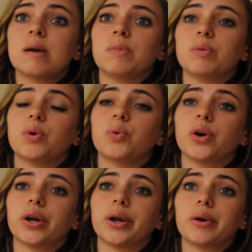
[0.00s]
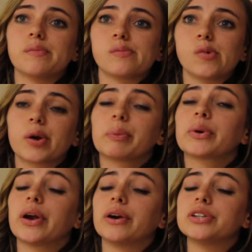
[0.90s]
people were more
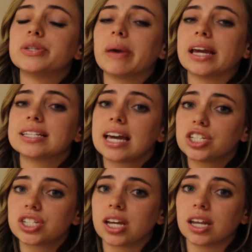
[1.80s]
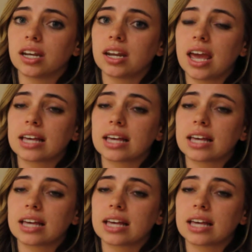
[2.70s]
prone to pay attention